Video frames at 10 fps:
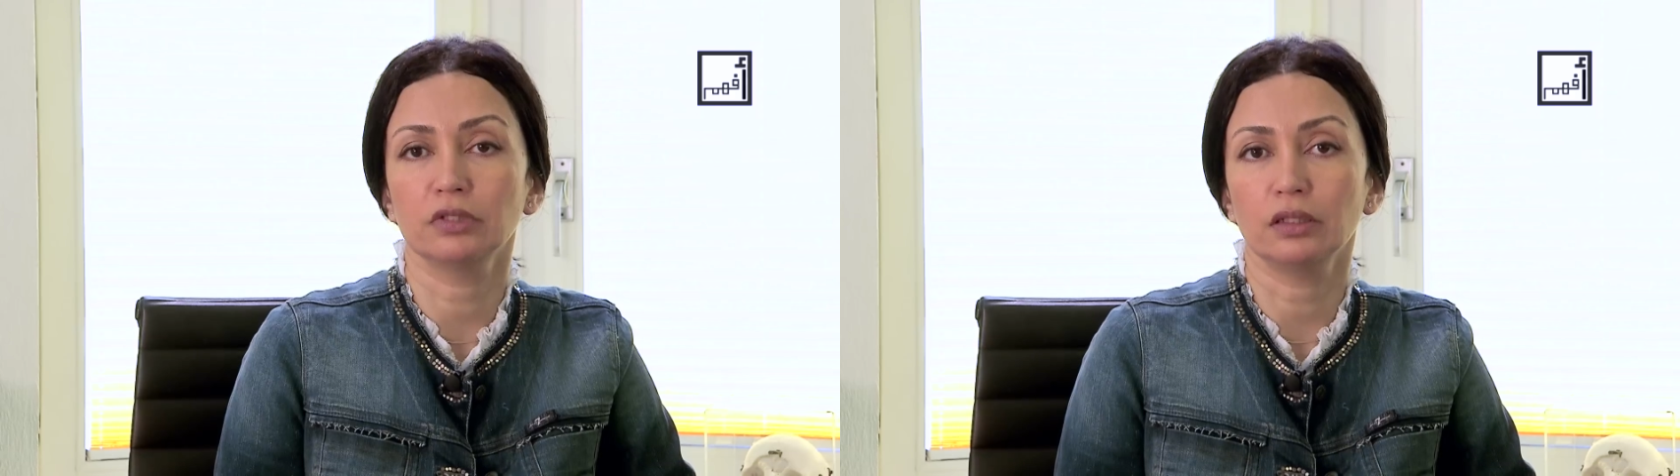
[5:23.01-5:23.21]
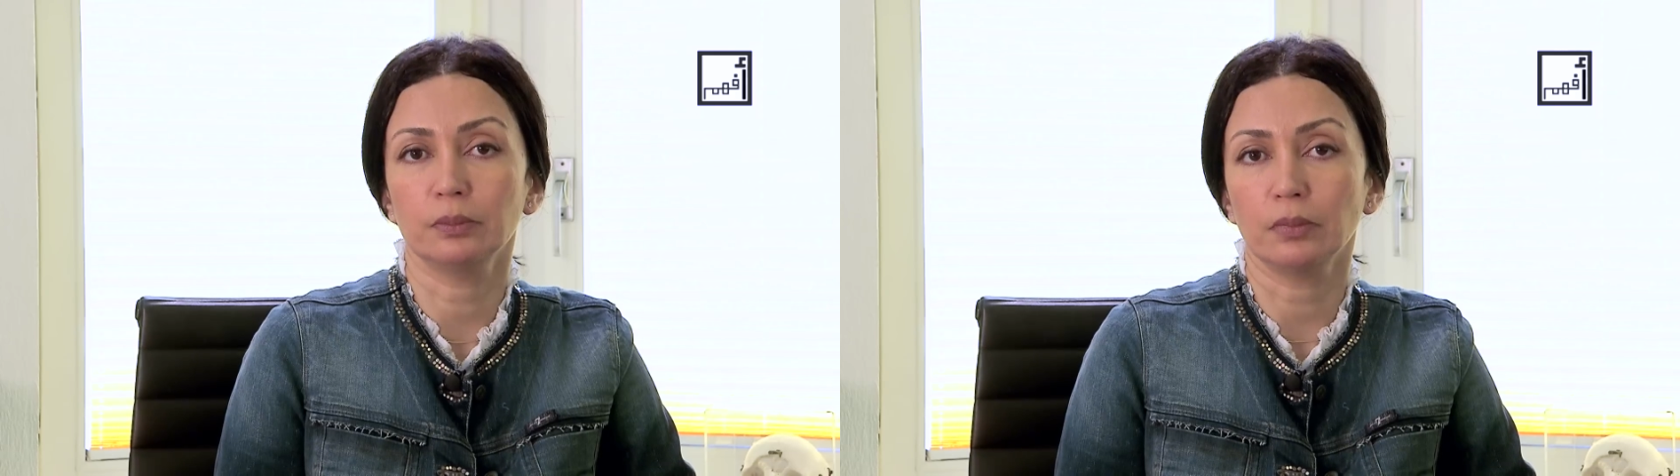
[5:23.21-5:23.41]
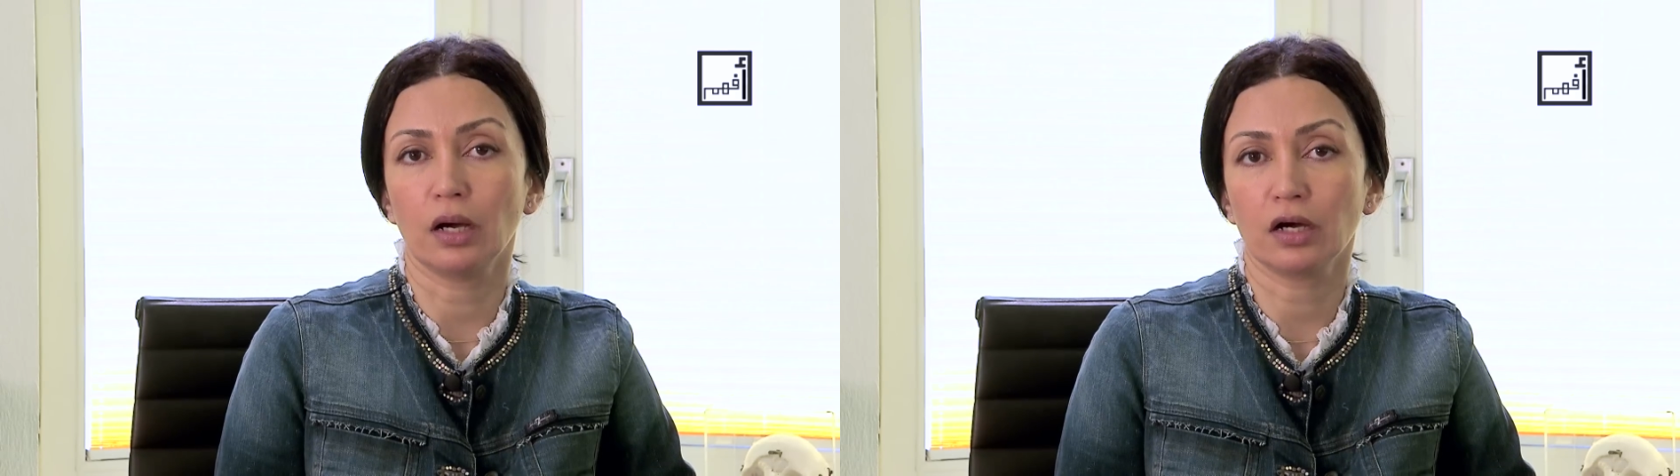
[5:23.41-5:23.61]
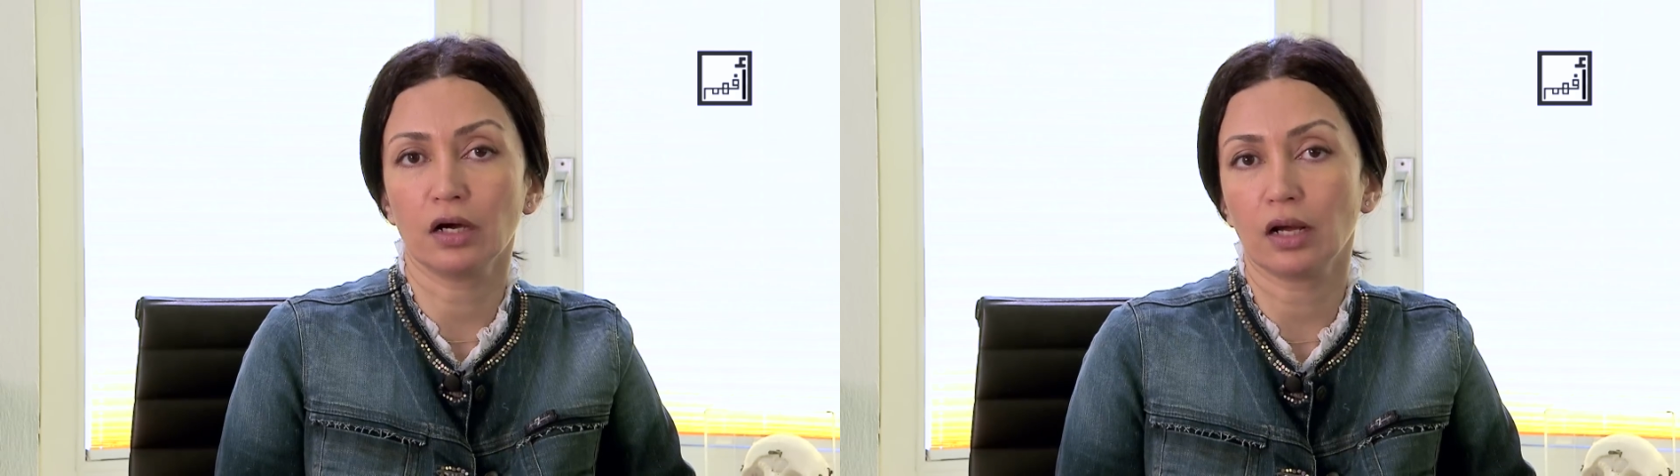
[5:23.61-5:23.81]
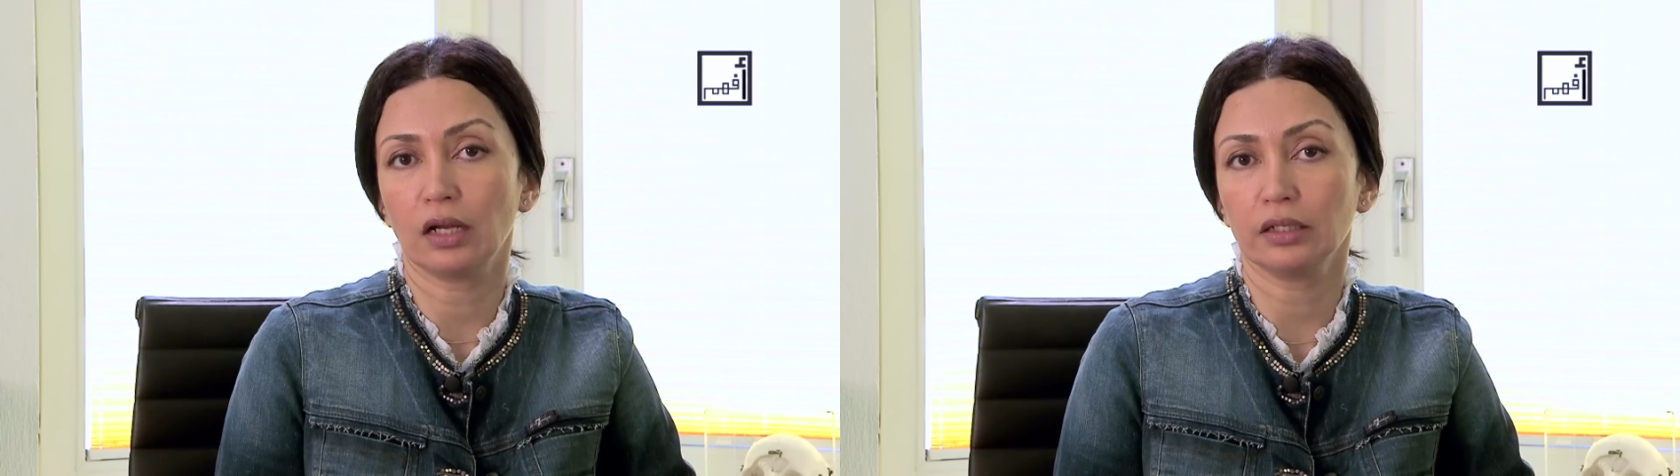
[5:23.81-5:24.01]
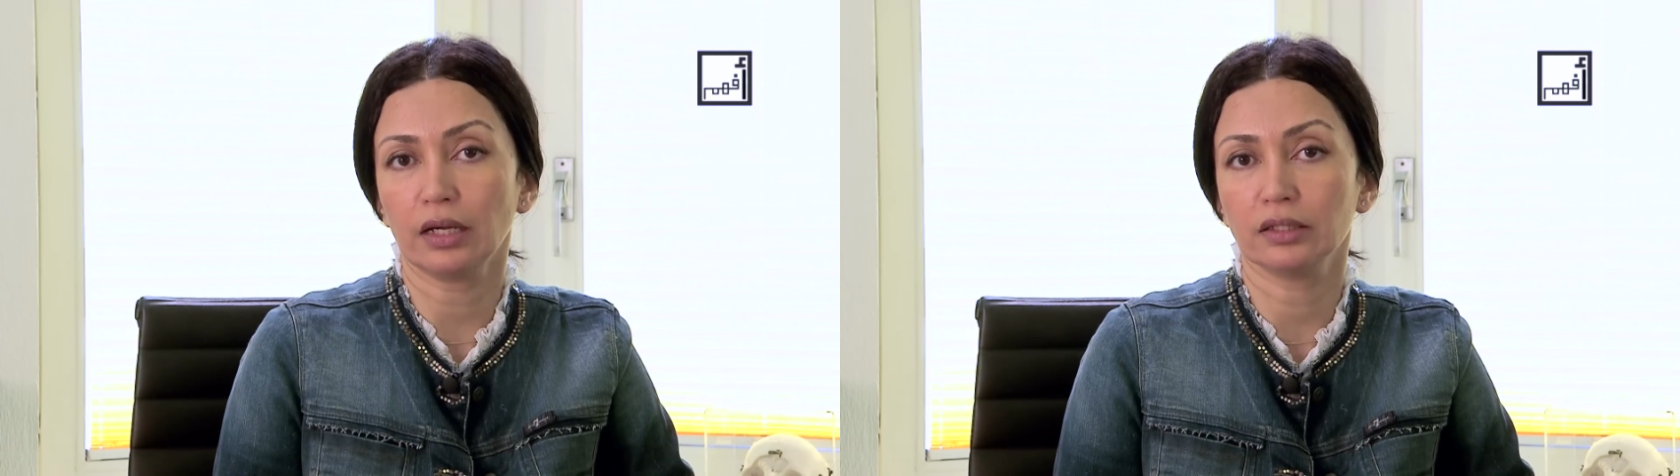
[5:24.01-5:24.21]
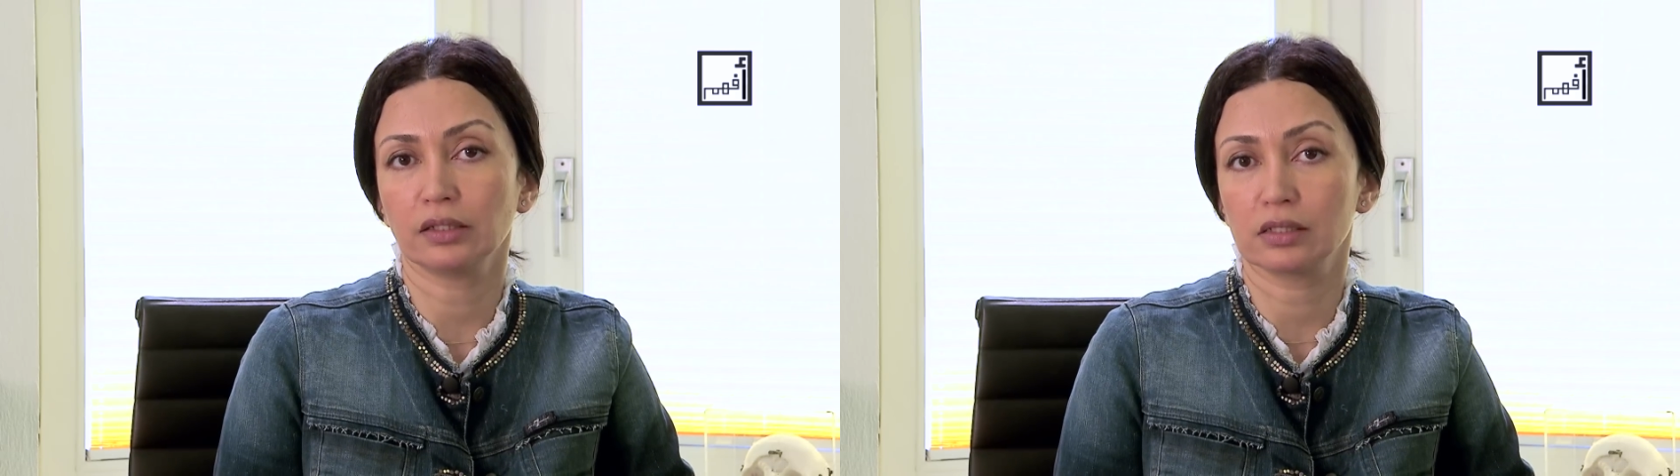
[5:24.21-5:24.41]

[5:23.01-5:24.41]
to affect your marriage,